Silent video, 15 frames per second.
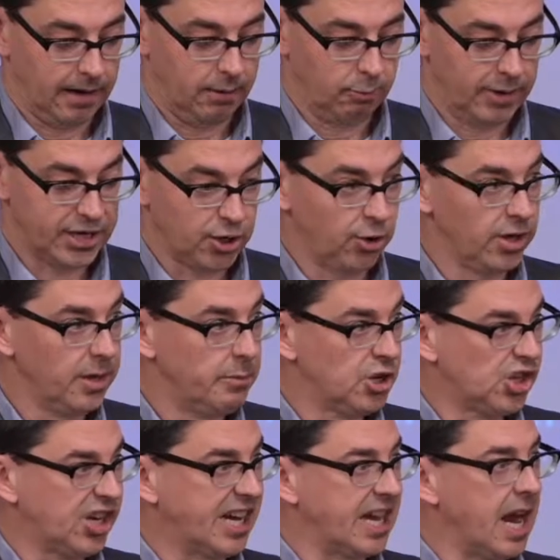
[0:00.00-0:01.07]
We turn the
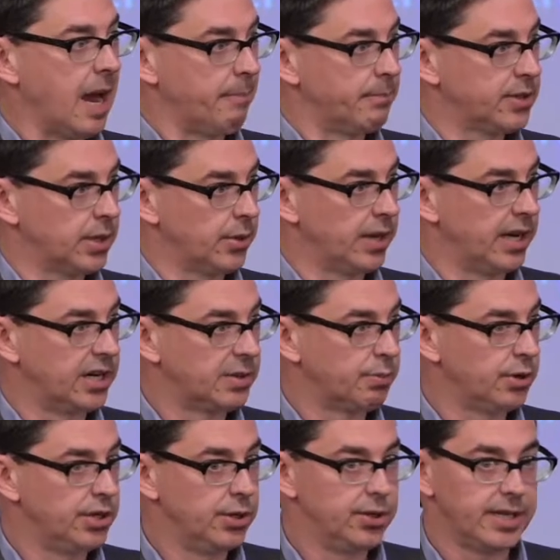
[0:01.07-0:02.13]
machine up so that it's
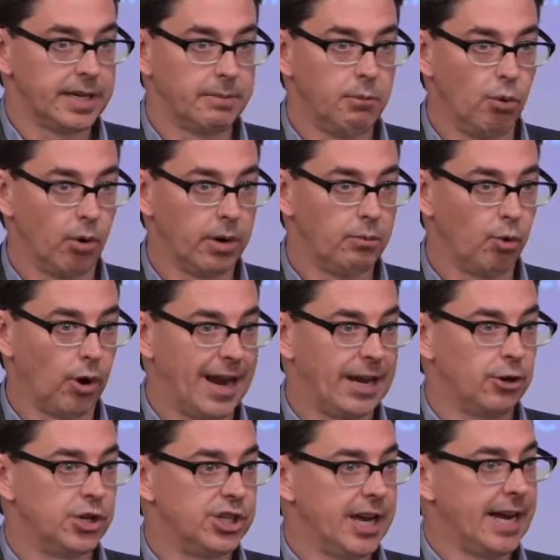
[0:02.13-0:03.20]
producing more and more
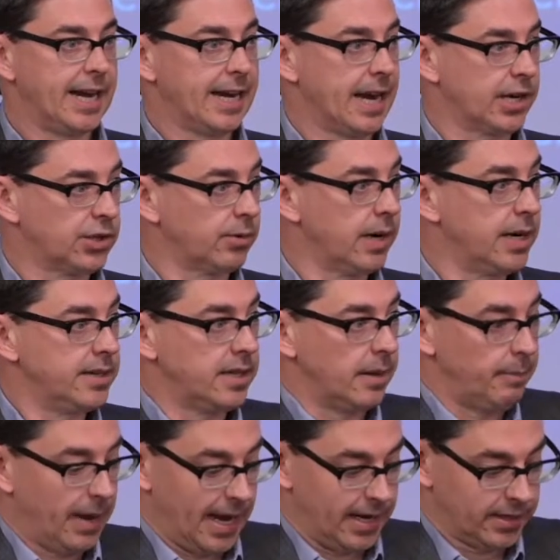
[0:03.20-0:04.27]
energetic X-rays
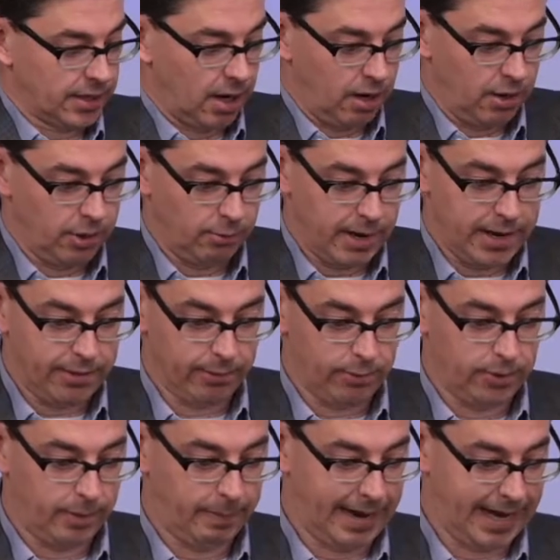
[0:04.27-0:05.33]
that pass all the way
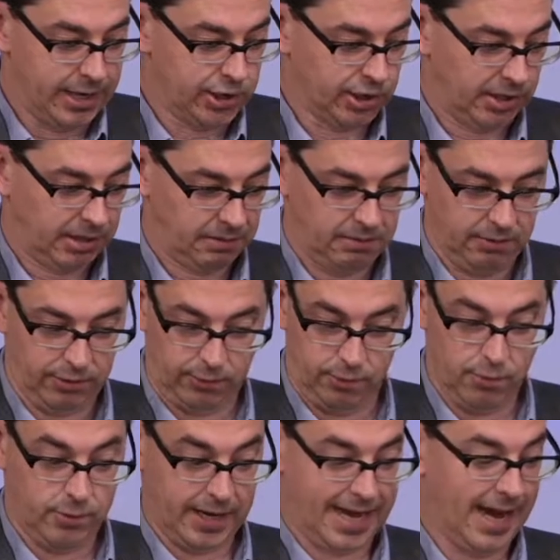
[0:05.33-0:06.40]
through the patient,
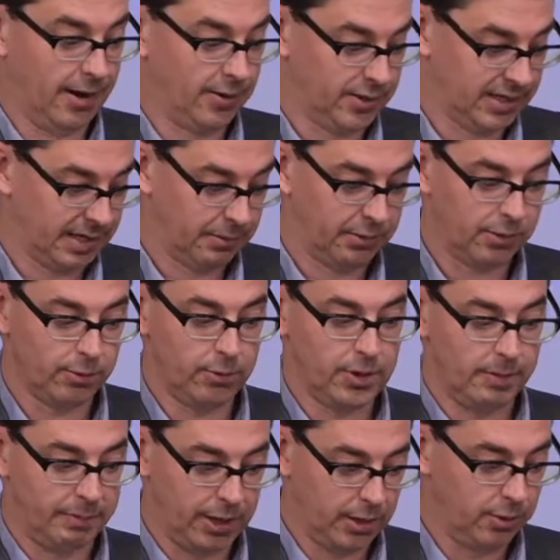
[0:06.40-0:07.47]
through the calcium, through the
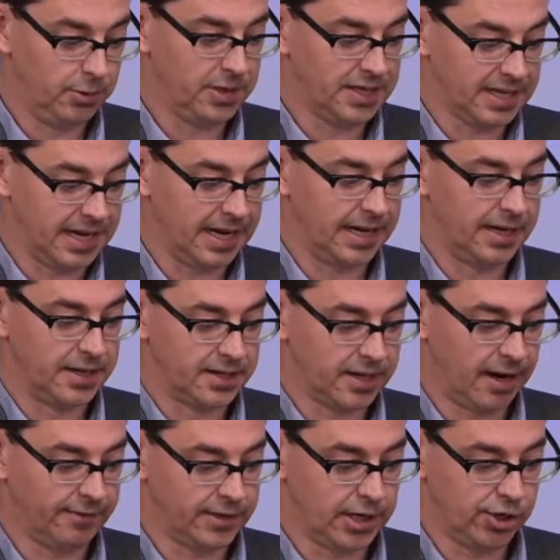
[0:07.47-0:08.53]
bone, skin, and
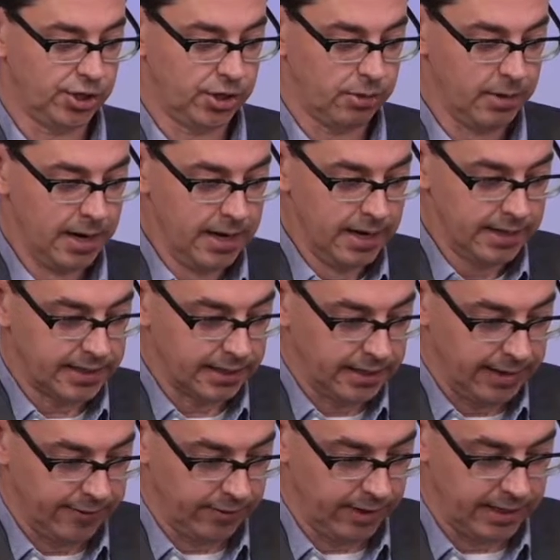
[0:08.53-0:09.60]
soft tissue,
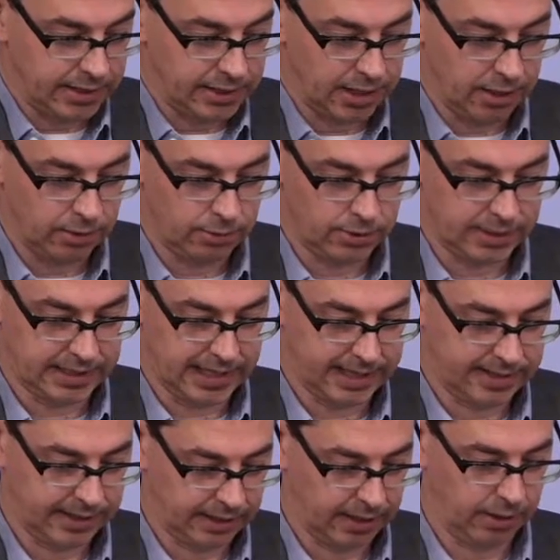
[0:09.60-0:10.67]
delivering dose as
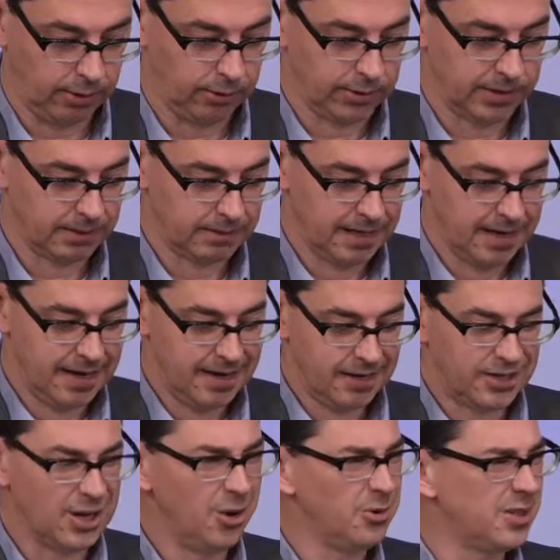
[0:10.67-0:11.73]
it goes.
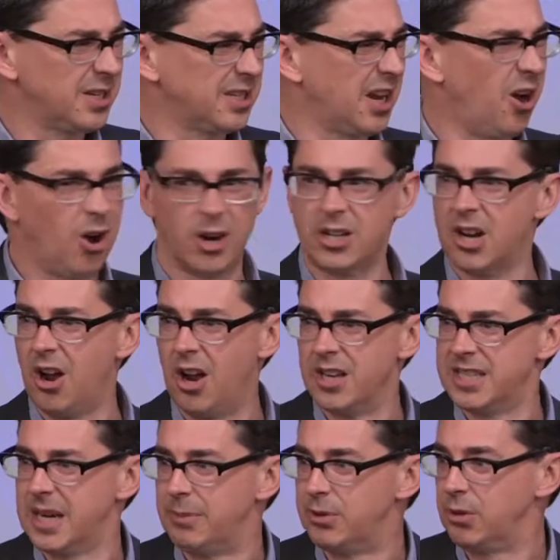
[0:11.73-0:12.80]
Dose is a hard
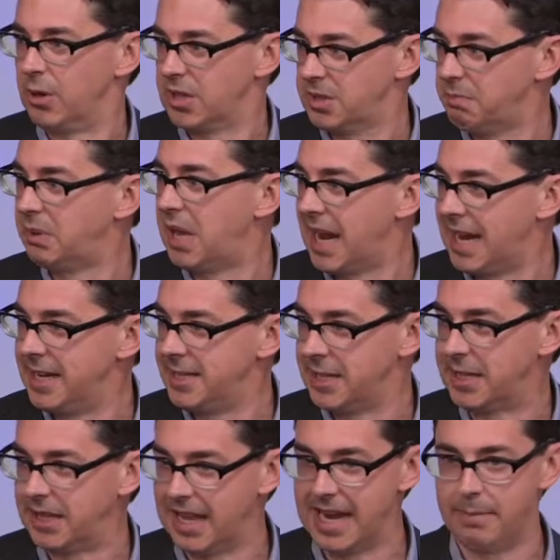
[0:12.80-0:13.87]
concept to explain to
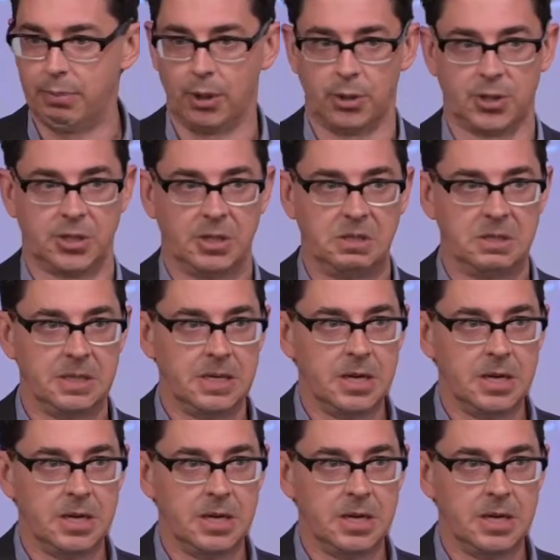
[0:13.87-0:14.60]
the layperson.